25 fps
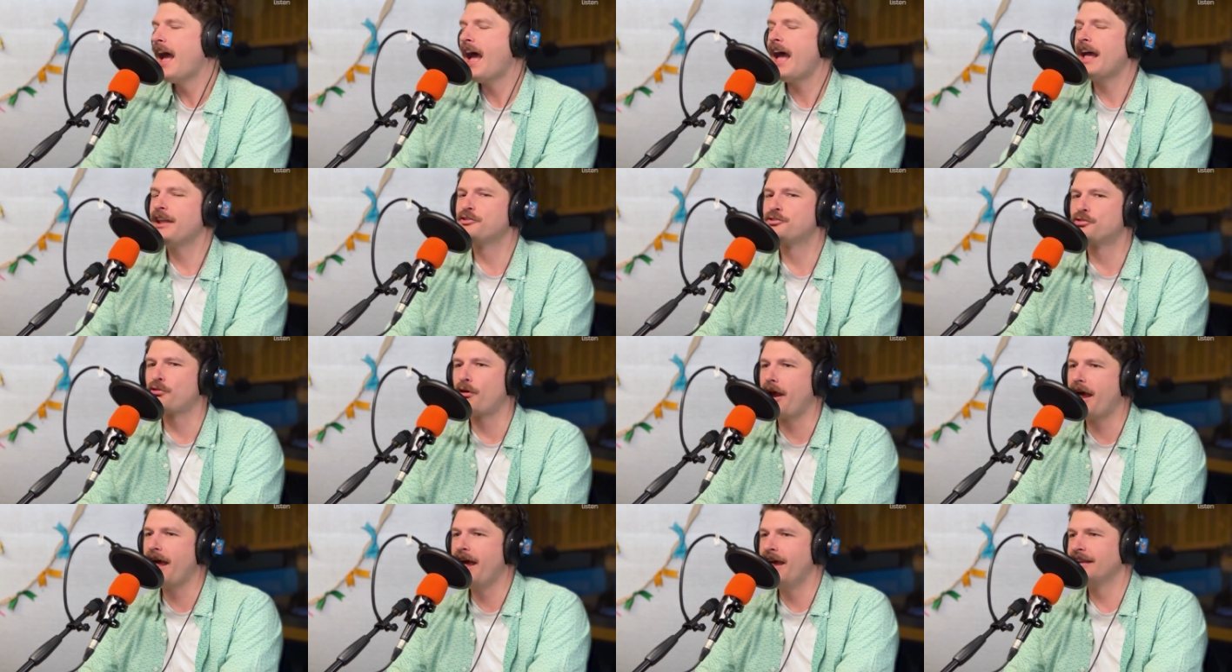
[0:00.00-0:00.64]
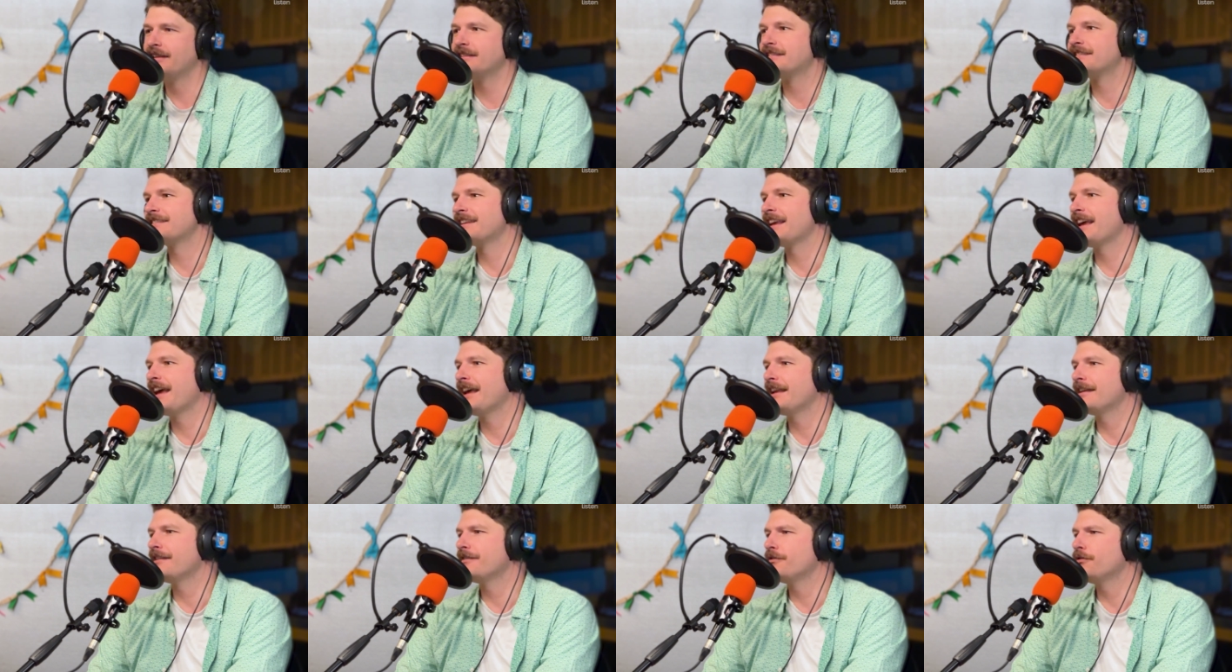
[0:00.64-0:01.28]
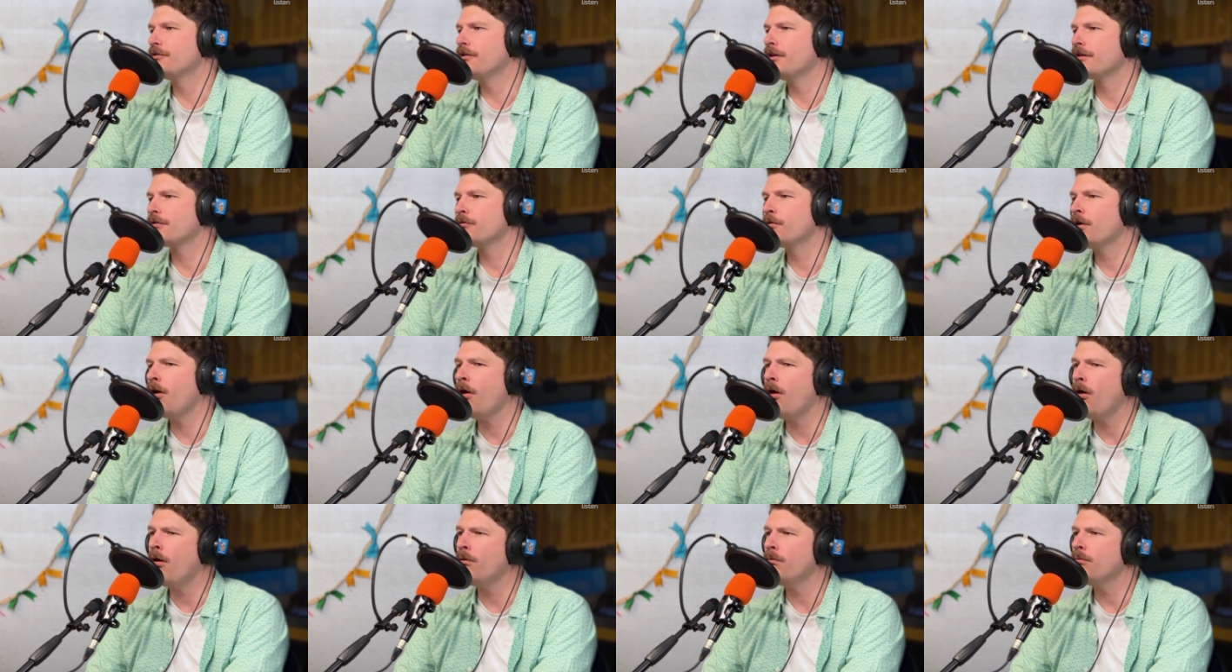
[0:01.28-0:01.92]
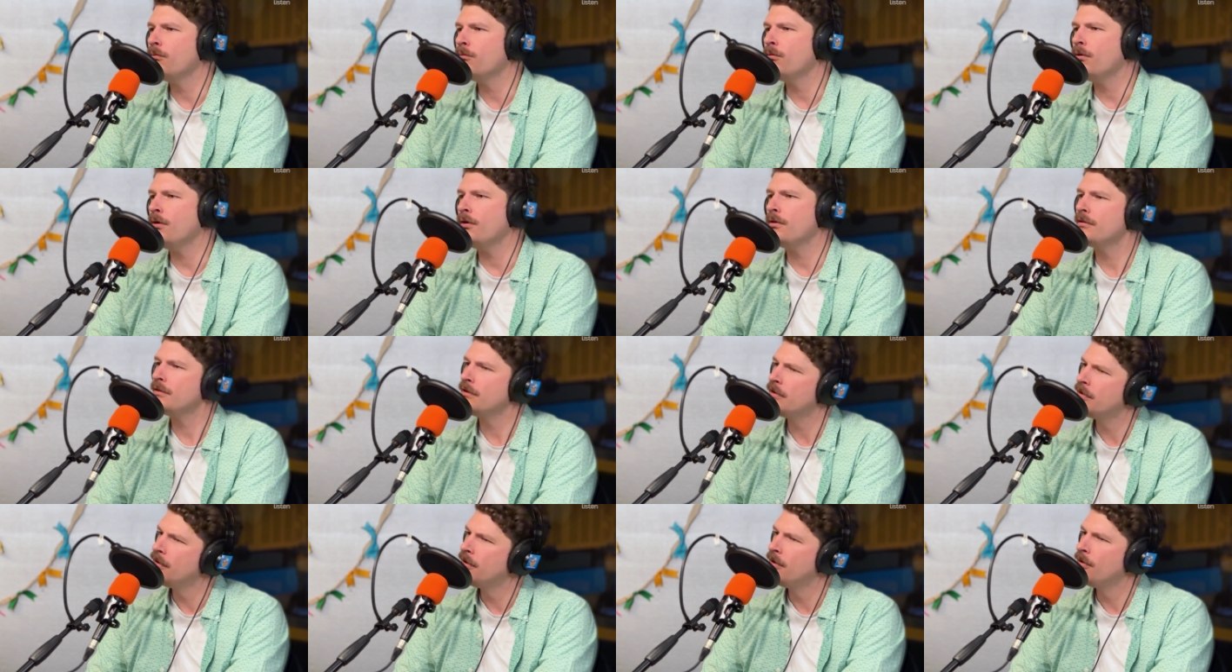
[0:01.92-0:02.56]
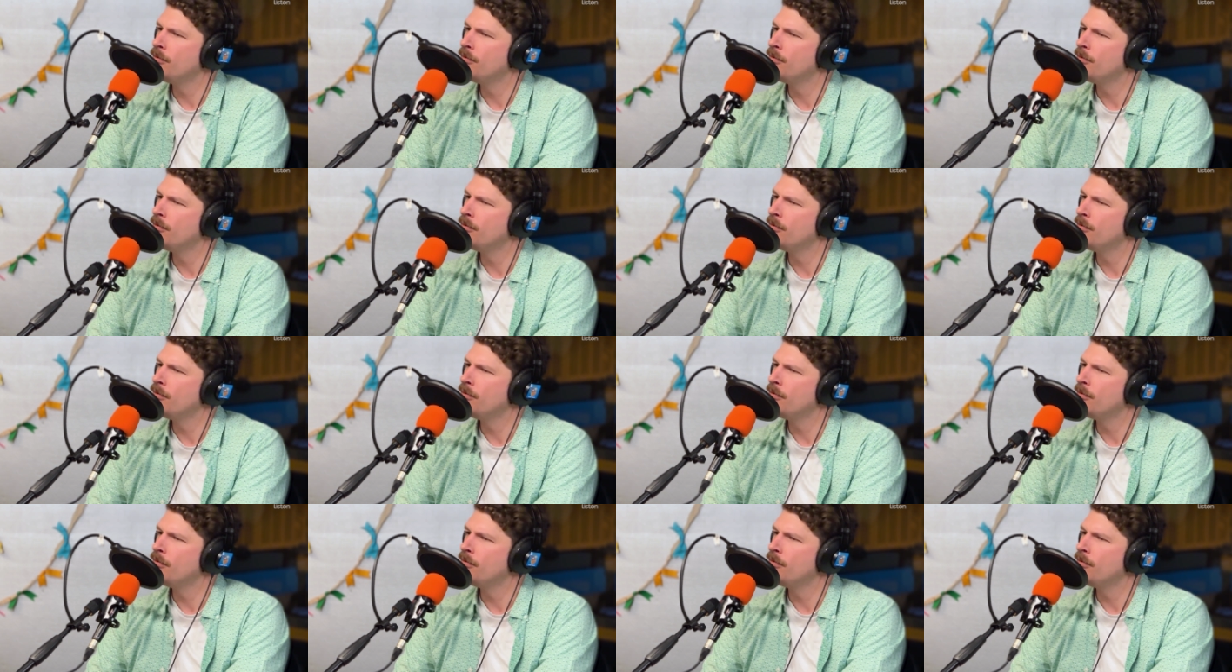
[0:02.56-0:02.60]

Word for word: And Drand said, Oh, what?